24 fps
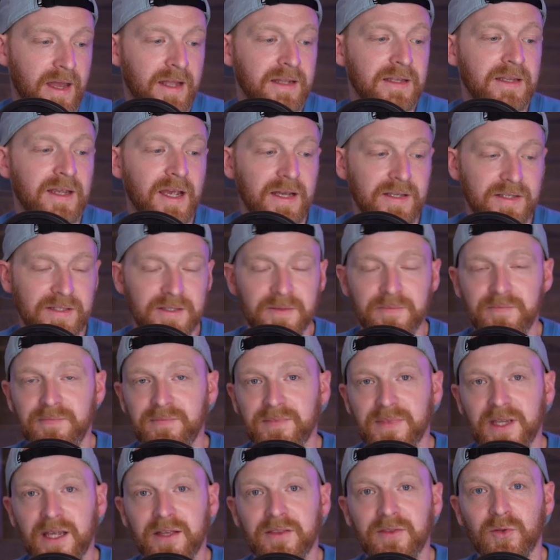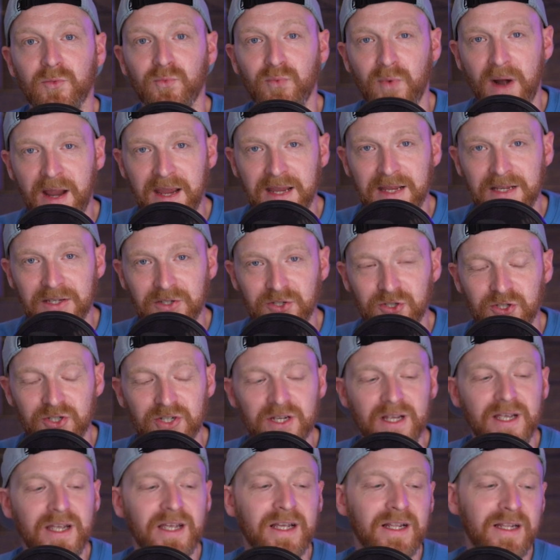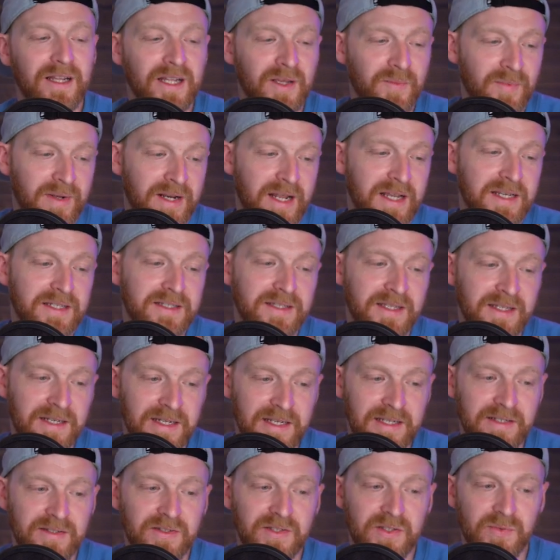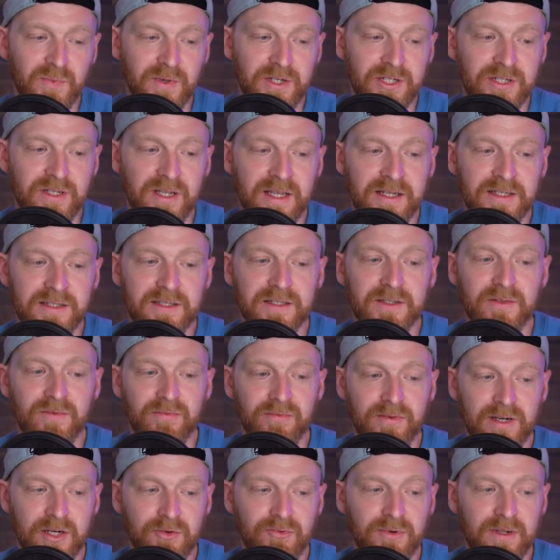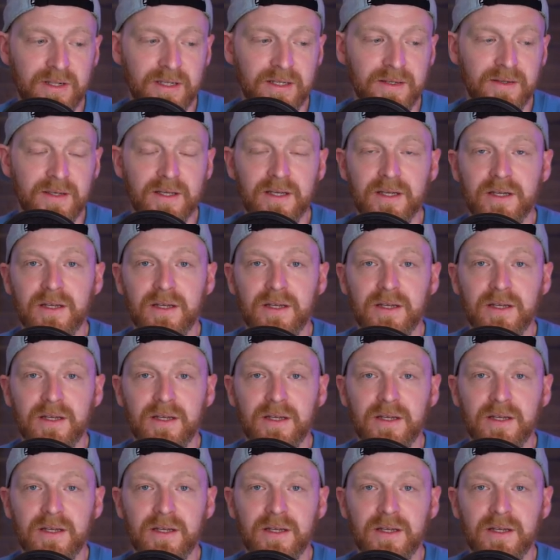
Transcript: And yes, the range eliminates the need to switch lenses frequently.